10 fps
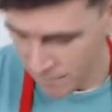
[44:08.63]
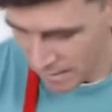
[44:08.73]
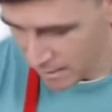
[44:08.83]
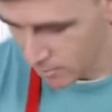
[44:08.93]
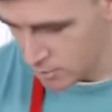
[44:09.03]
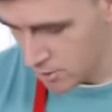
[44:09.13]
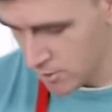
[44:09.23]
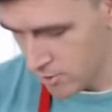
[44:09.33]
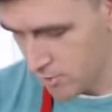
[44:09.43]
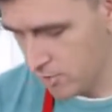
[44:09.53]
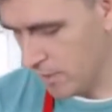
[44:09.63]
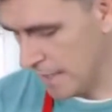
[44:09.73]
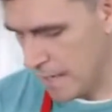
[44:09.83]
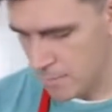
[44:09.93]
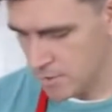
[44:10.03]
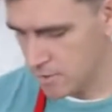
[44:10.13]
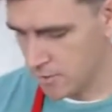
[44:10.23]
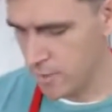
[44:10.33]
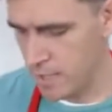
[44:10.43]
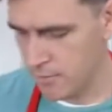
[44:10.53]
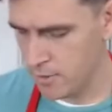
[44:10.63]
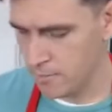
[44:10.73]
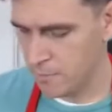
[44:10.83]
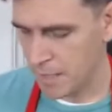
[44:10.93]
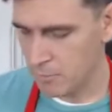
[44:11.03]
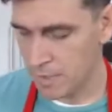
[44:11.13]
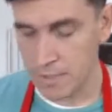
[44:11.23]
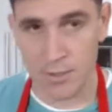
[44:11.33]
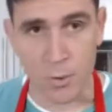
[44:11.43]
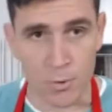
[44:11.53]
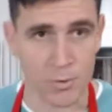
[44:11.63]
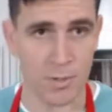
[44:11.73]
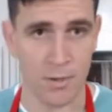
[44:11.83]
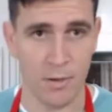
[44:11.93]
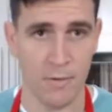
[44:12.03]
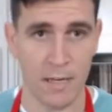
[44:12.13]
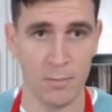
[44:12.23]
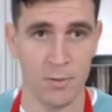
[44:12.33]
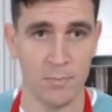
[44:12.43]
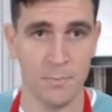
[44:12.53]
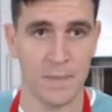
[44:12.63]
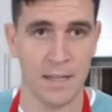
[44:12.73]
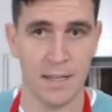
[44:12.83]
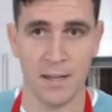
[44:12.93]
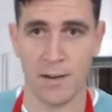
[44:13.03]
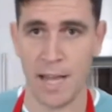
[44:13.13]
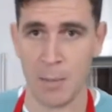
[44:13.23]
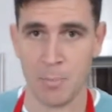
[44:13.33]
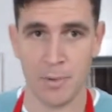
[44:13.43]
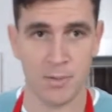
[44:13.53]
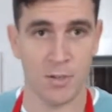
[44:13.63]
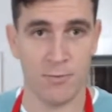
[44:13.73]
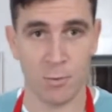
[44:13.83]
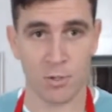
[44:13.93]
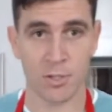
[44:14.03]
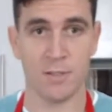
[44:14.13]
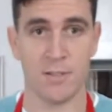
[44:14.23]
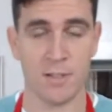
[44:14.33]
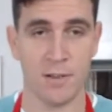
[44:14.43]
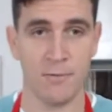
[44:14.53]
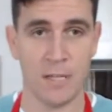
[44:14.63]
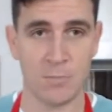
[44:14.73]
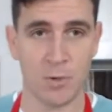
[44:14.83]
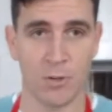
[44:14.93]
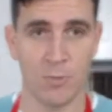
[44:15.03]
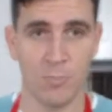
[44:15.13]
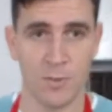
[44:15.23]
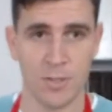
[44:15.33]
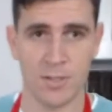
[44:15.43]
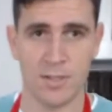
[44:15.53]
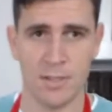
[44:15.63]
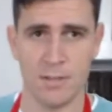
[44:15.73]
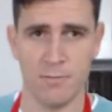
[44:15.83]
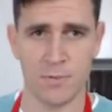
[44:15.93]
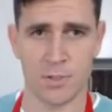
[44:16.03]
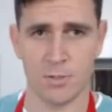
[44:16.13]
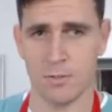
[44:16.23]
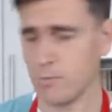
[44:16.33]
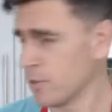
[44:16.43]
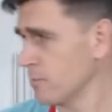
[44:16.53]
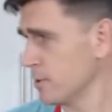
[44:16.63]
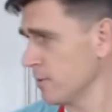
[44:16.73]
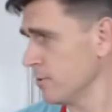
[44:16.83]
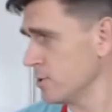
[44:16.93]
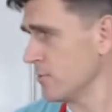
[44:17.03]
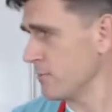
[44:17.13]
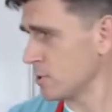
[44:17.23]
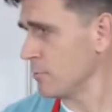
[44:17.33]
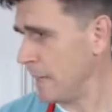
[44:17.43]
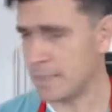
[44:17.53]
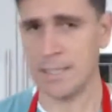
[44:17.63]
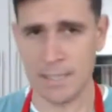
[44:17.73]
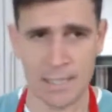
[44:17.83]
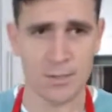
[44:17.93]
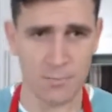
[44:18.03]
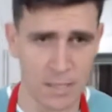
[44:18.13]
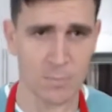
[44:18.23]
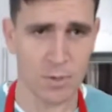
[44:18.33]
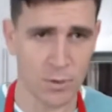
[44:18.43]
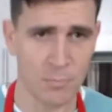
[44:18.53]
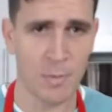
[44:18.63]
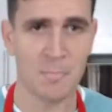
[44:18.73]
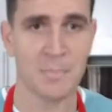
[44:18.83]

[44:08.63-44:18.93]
which you can do at Amazon or wherever. But it is also available in our app. So if you're watching this in our Facebook group, which is the official Real Meal Revolution official Banting and Keto Facebook group,